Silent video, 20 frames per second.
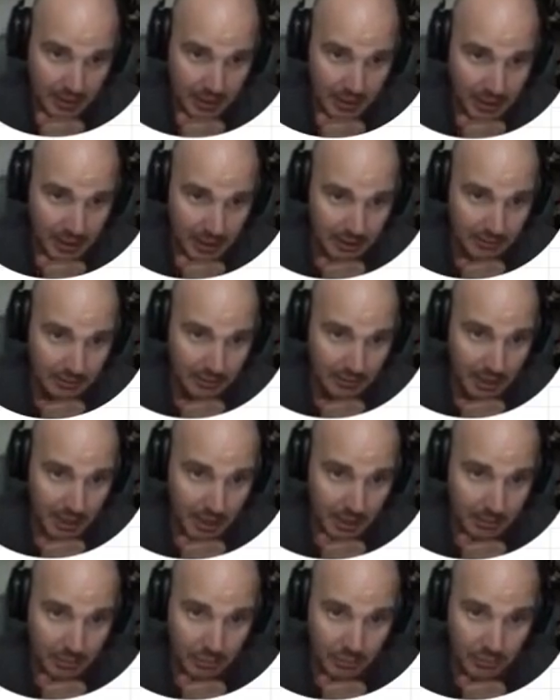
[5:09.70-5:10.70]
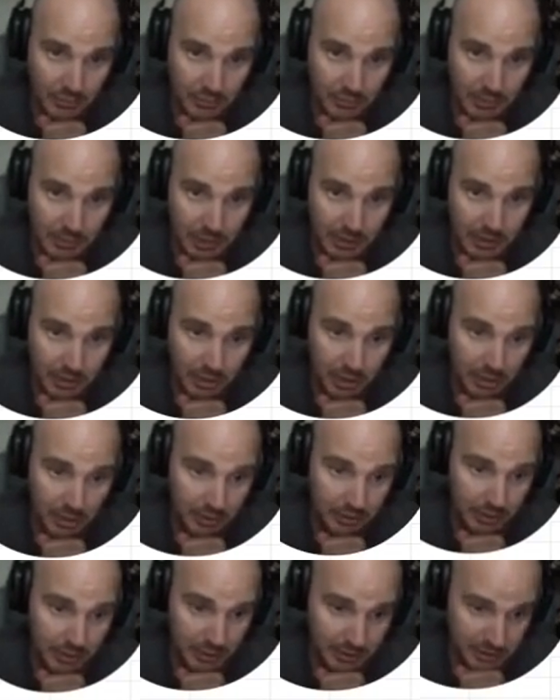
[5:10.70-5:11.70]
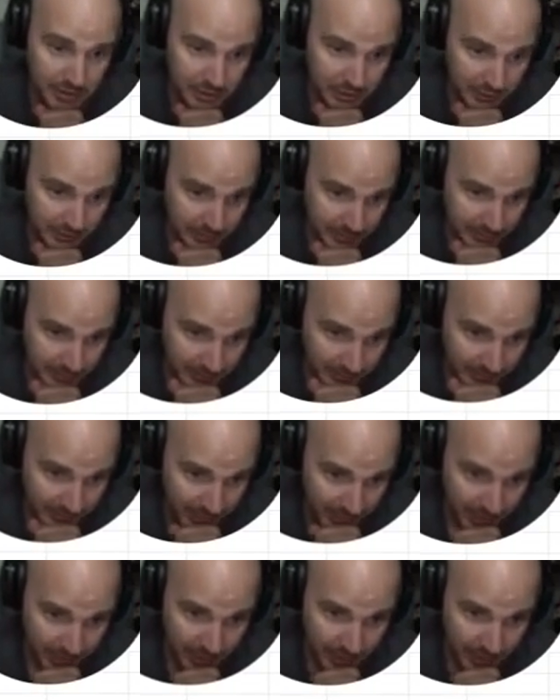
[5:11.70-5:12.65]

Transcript: and it is time to make our adjustments.